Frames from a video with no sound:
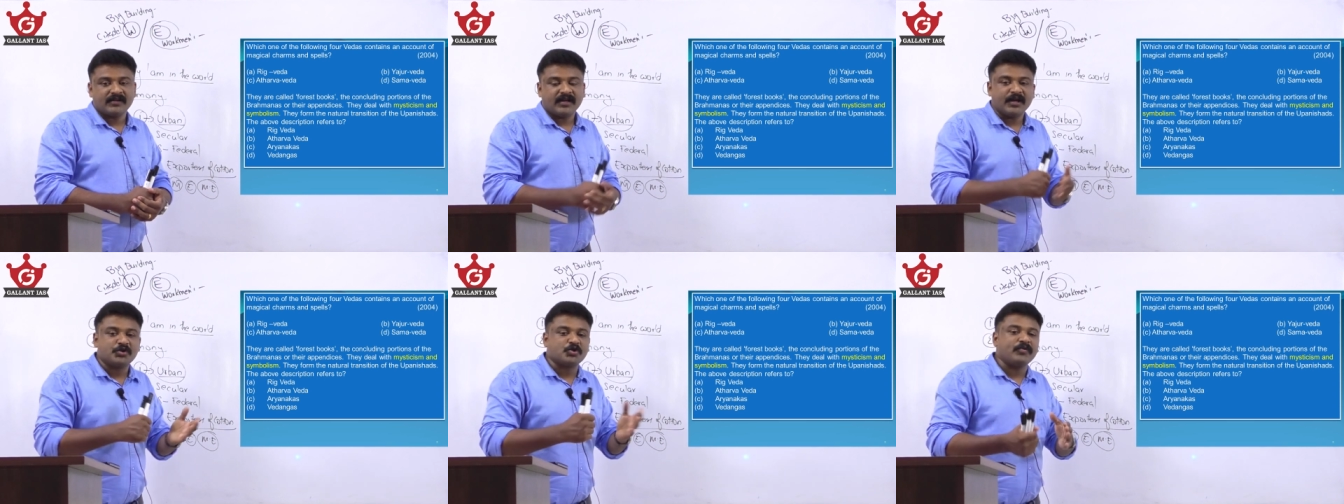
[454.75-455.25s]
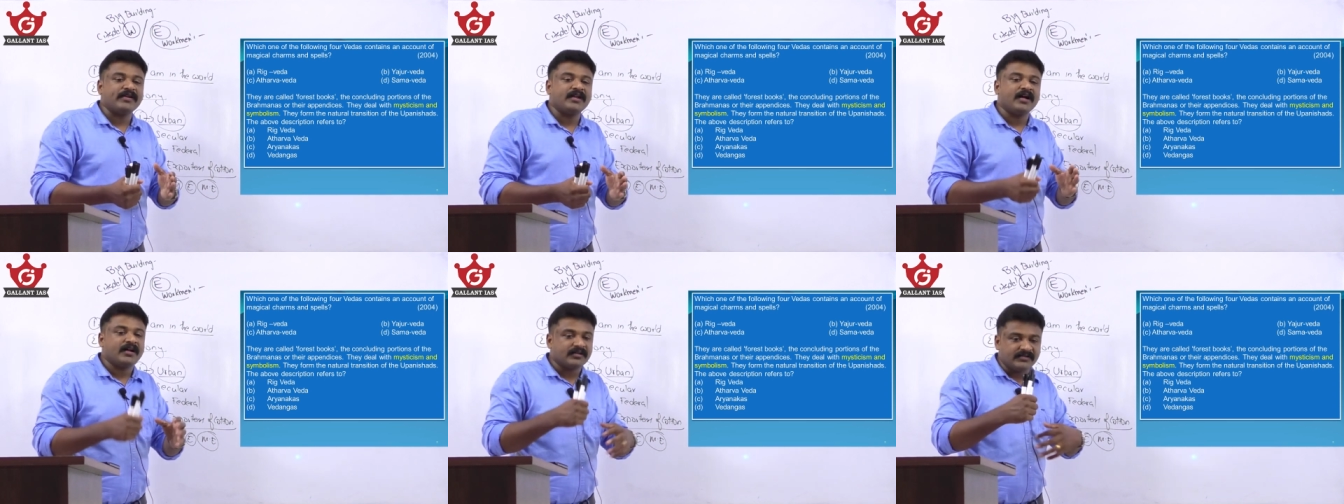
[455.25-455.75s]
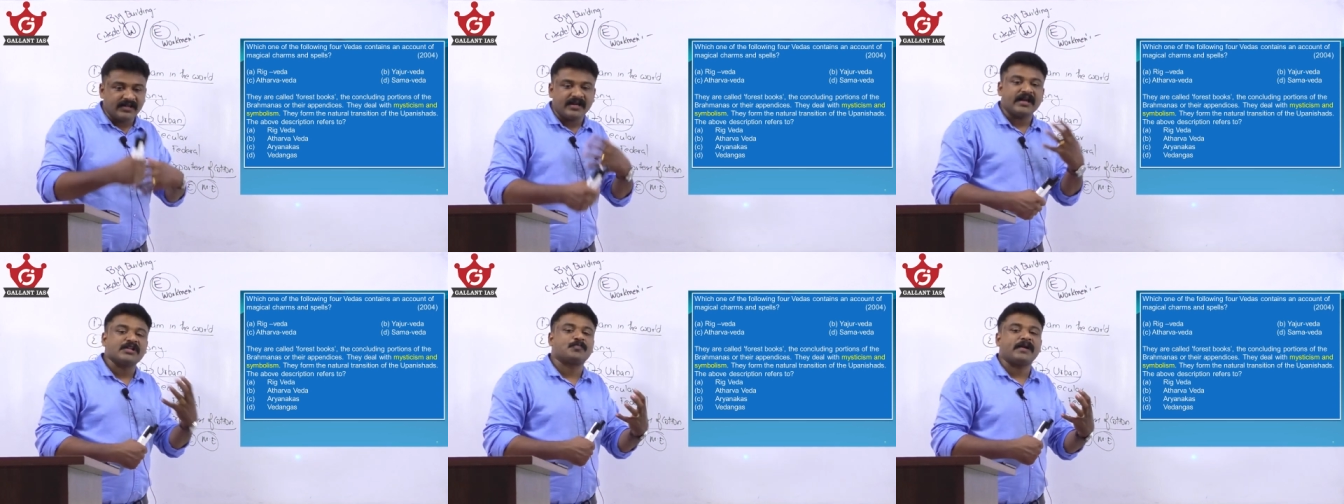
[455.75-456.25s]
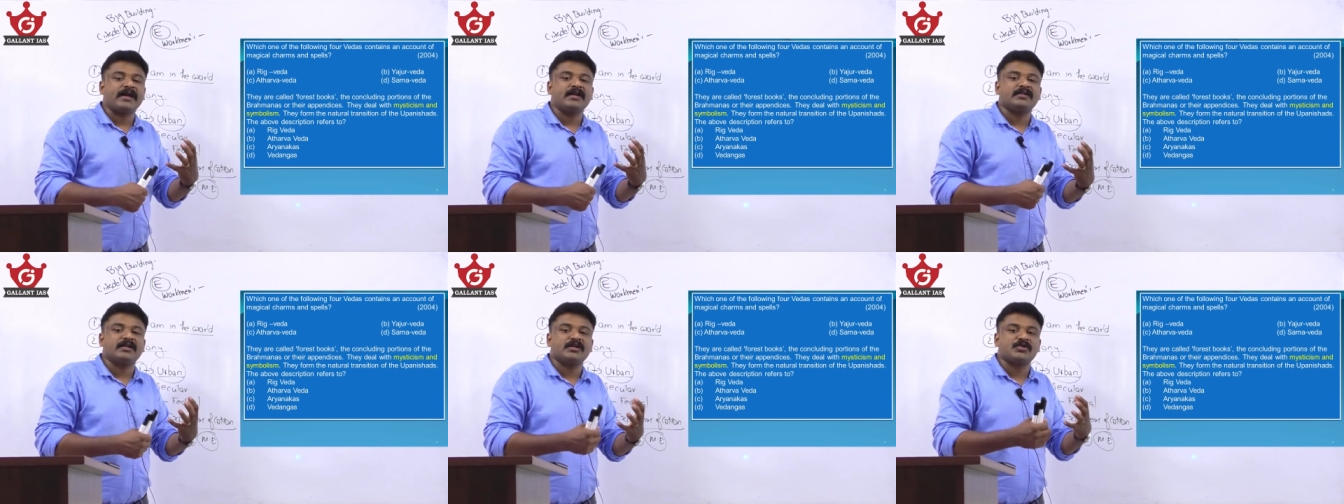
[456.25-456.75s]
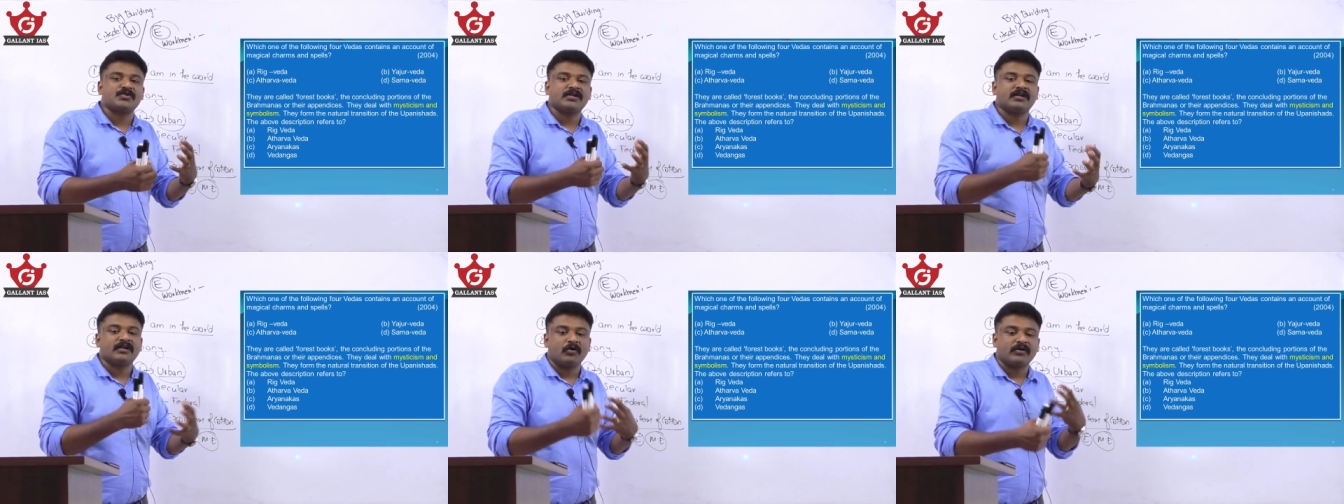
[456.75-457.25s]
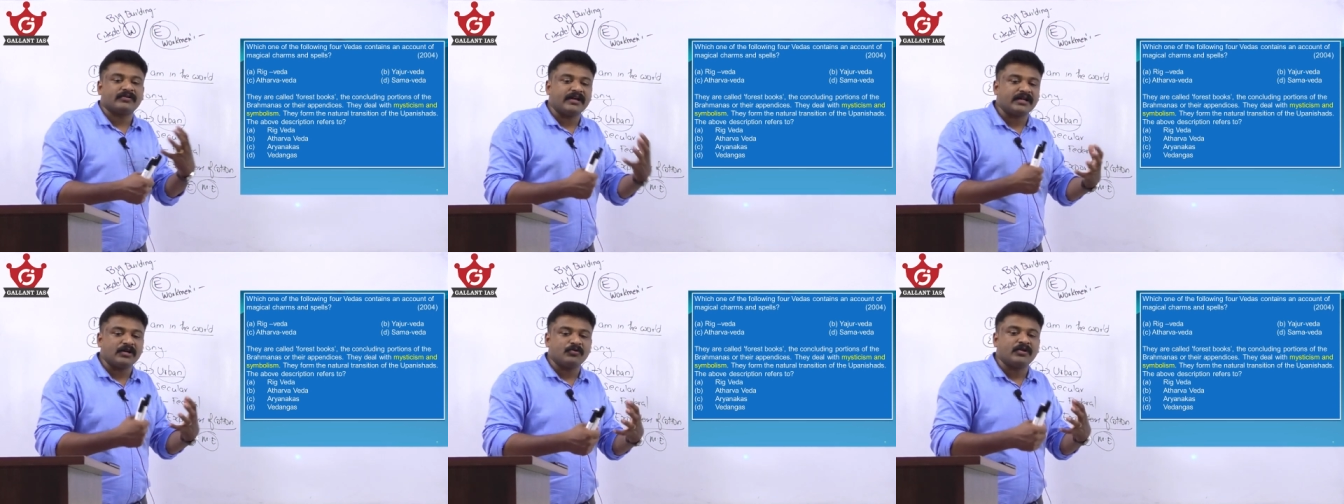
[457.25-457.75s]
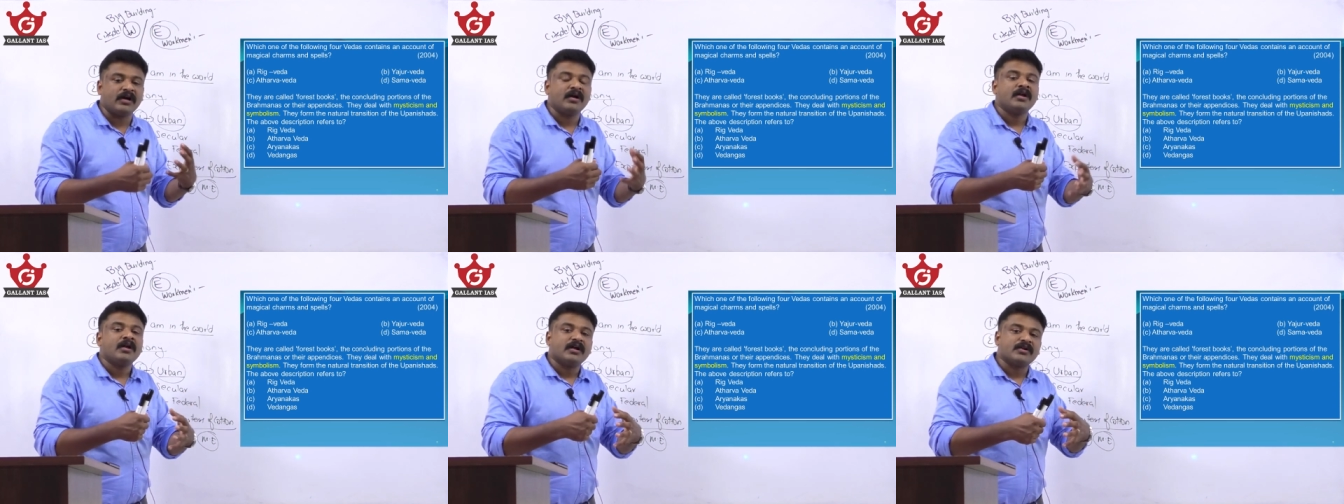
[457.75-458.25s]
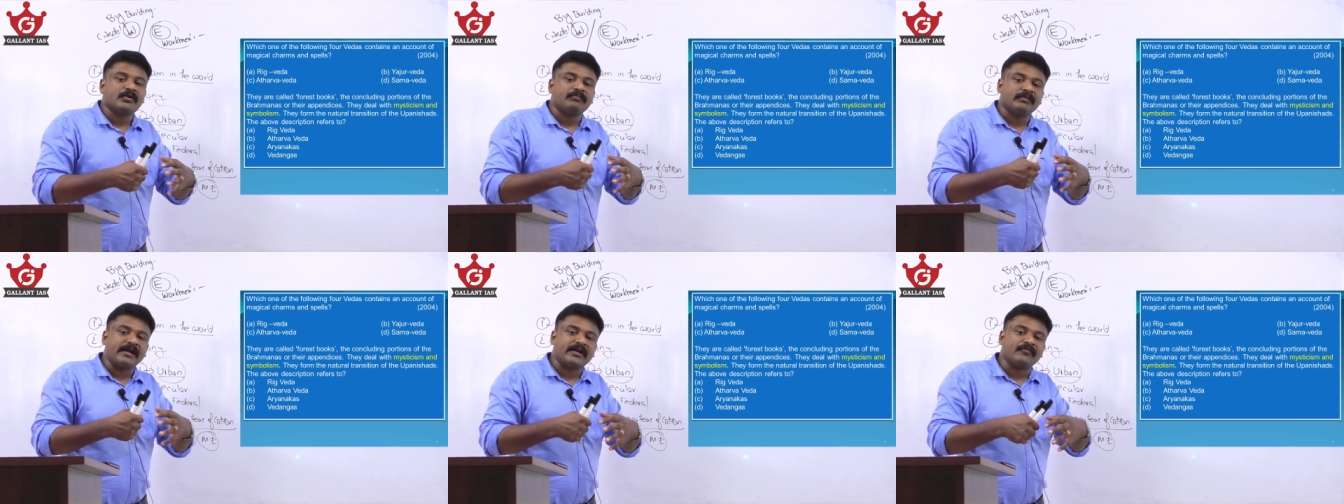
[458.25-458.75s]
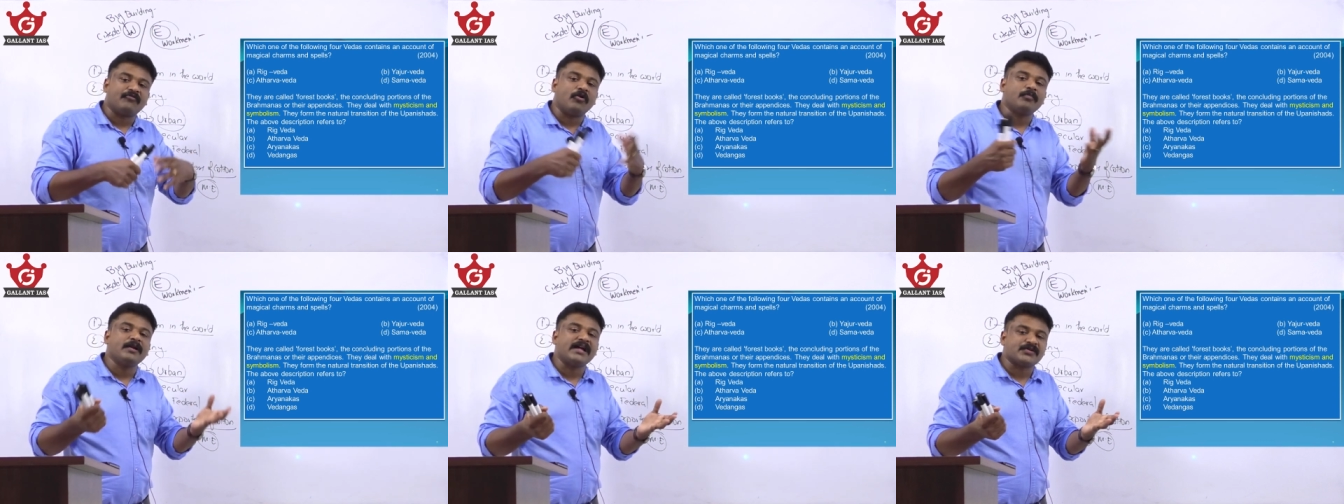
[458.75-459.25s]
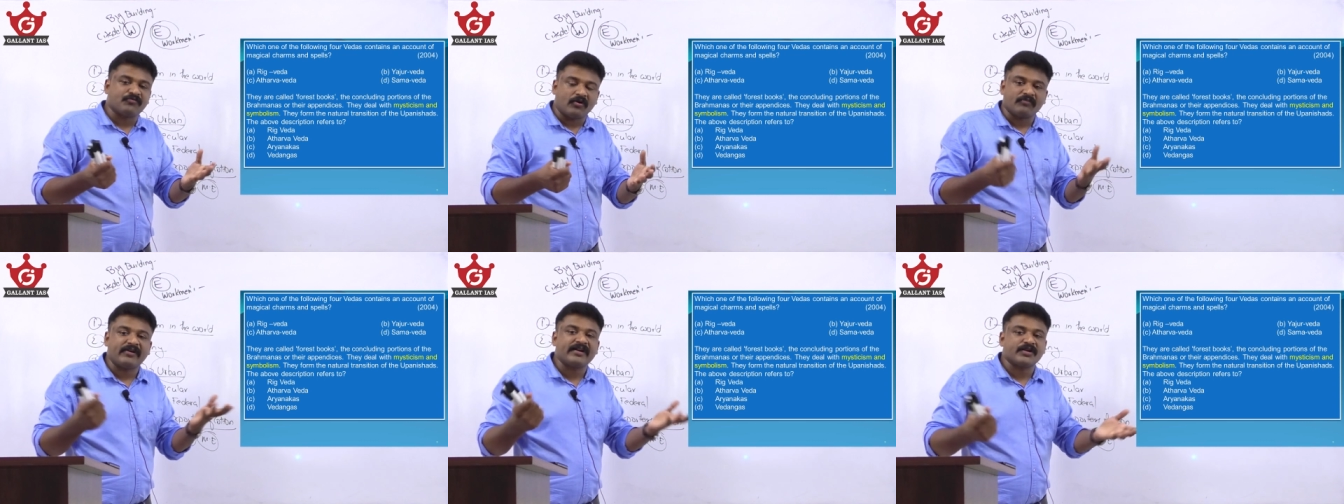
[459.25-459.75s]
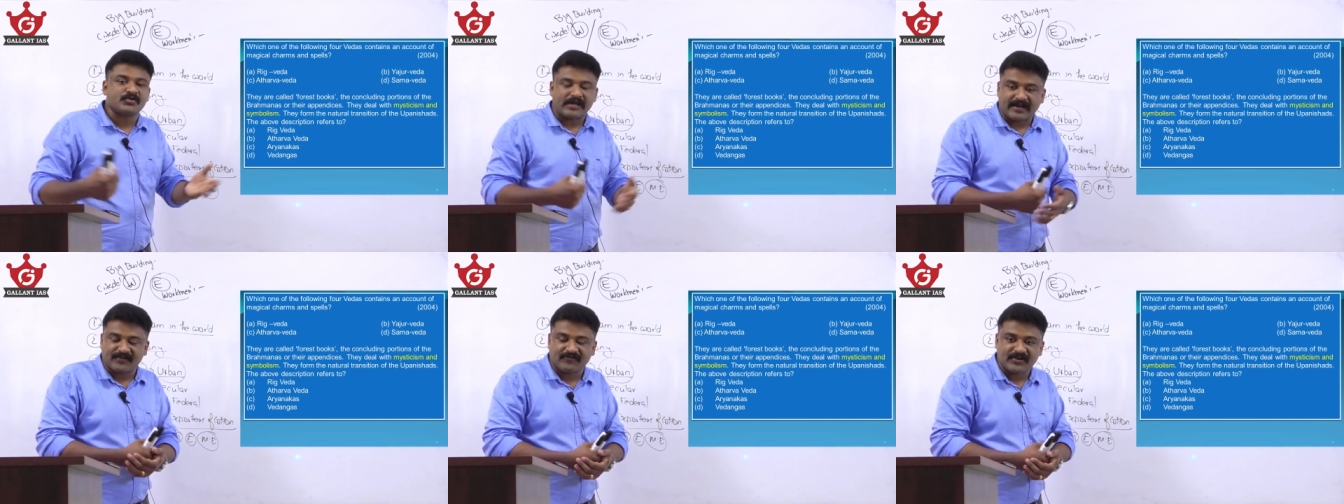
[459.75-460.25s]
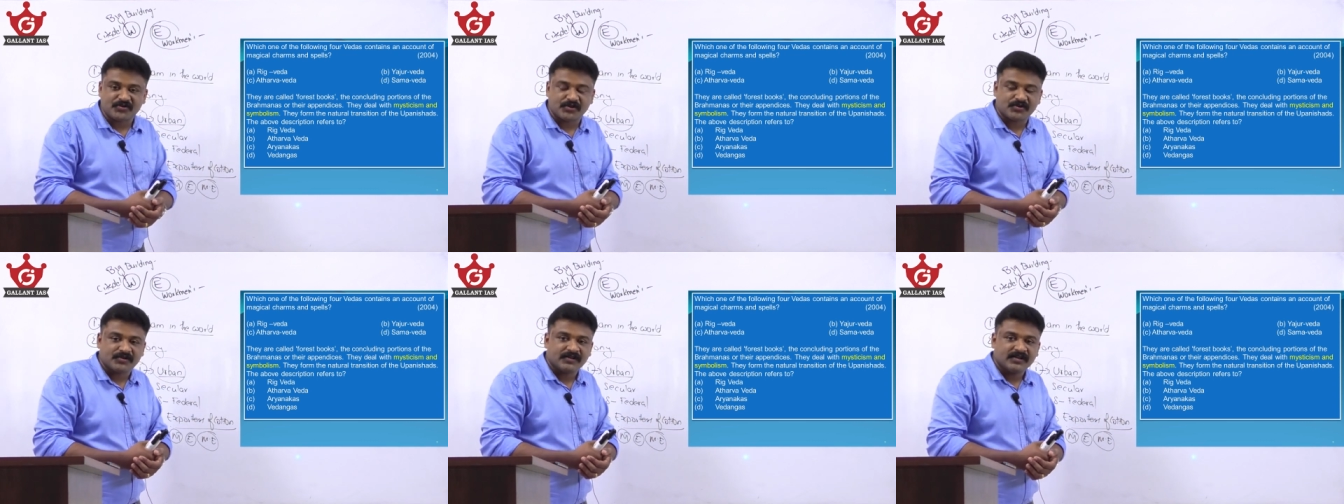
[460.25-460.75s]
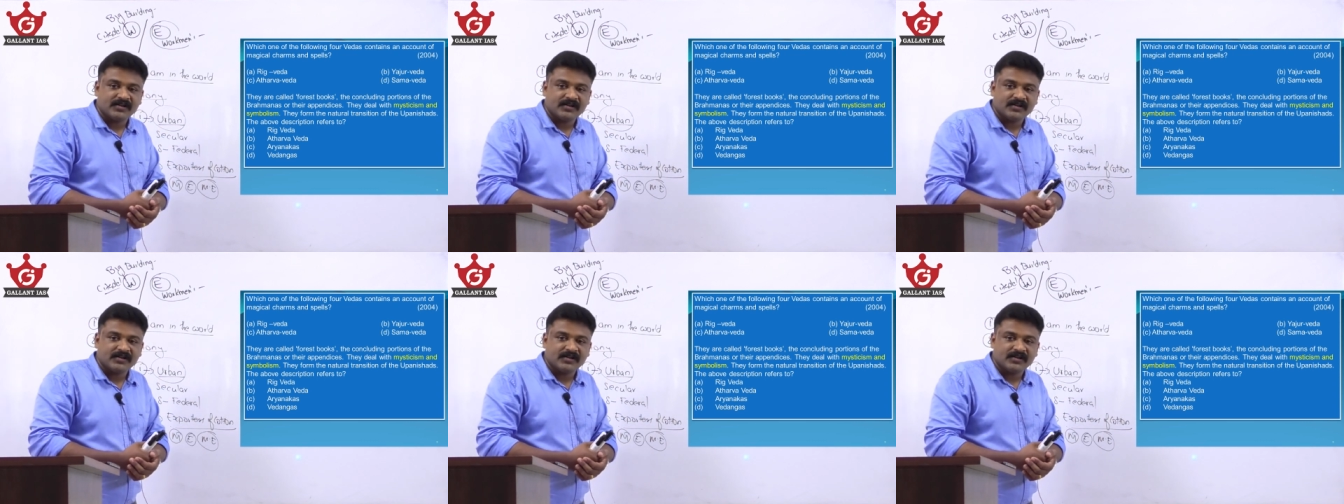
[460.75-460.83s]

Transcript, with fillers: Yajurveda, they explain these uh, or they give the uh, like formulas for various sacrifices.